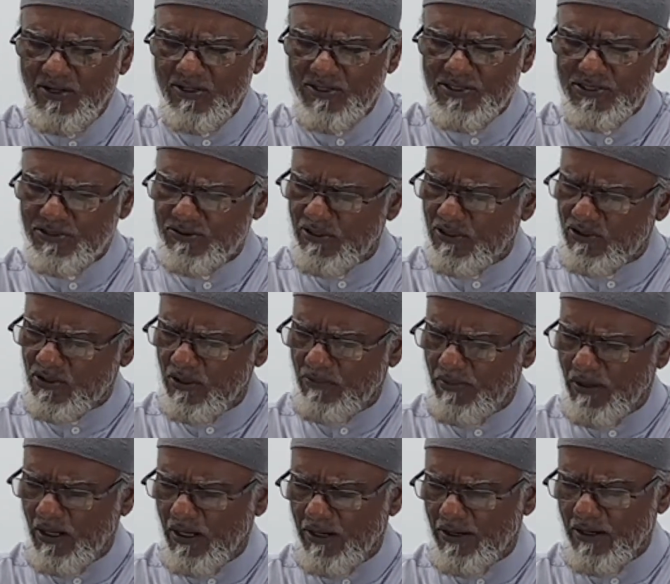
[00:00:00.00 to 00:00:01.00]
Surah
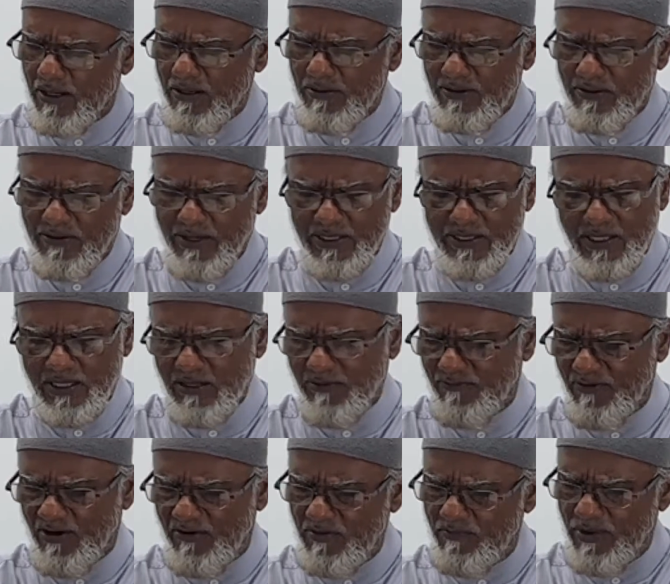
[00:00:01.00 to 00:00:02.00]
Al-Baqarah, right at the
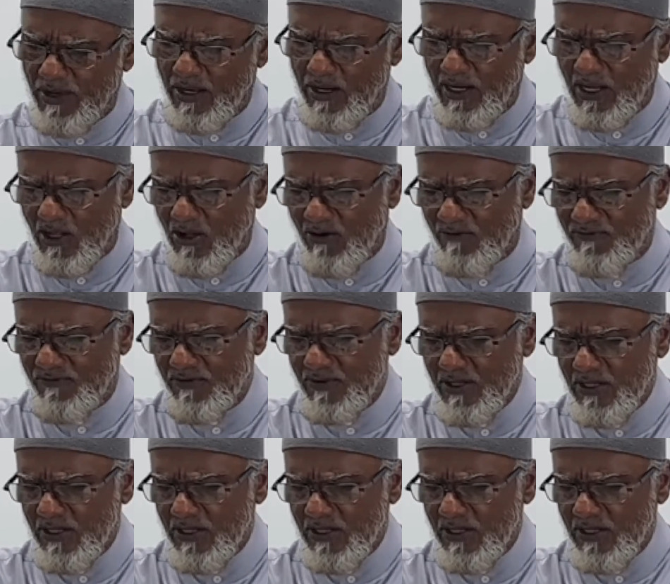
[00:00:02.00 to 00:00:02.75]
very beginning of